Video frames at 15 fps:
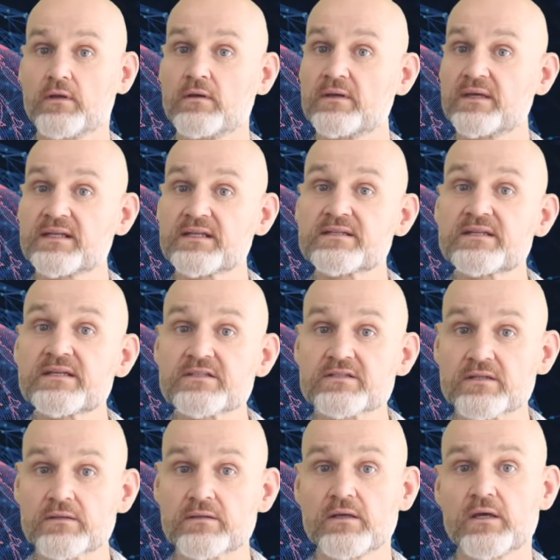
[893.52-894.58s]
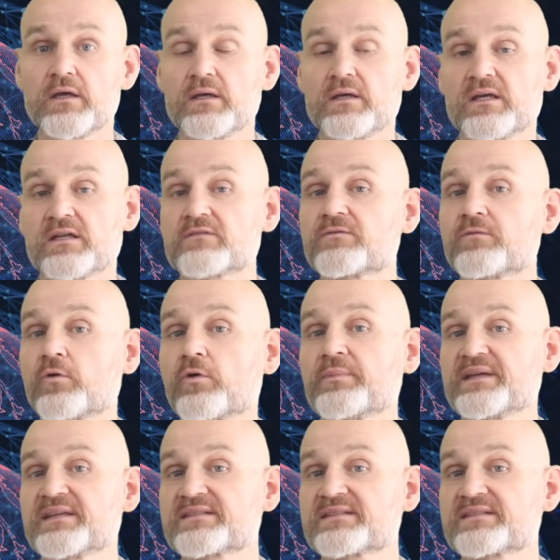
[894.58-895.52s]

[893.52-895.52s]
In addition, informing